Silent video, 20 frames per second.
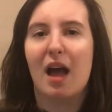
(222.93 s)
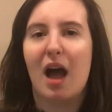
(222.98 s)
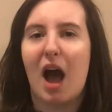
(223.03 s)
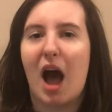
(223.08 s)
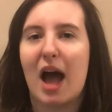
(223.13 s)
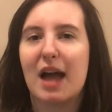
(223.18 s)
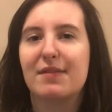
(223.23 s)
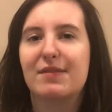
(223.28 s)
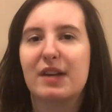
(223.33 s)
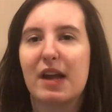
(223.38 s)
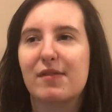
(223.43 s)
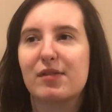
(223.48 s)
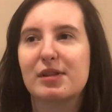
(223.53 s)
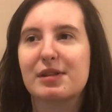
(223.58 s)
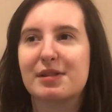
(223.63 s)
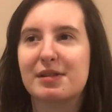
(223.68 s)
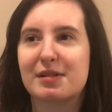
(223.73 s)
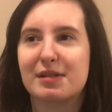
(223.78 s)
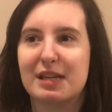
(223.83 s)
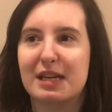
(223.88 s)
I've never
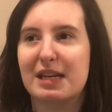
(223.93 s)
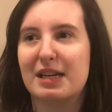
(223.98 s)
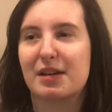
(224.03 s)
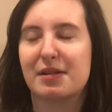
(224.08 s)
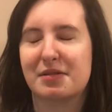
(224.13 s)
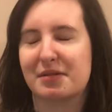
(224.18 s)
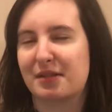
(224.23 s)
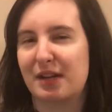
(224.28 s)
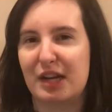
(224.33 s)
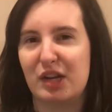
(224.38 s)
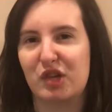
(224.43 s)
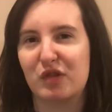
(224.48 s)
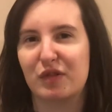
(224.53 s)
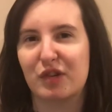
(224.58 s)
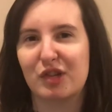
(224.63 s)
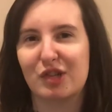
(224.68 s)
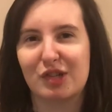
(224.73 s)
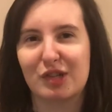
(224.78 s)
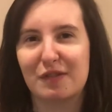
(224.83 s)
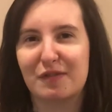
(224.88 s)
seen a stage
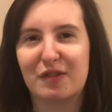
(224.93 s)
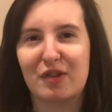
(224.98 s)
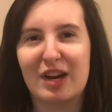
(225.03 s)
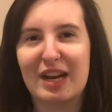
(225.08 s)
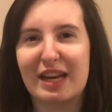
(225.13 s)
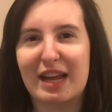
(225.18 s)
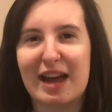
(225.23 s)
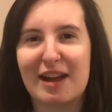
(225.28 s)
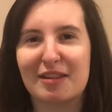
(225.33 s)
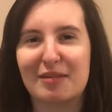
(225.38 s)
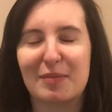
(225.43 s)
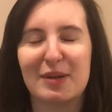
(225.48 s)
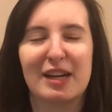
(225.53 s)
version of Great Gatsby,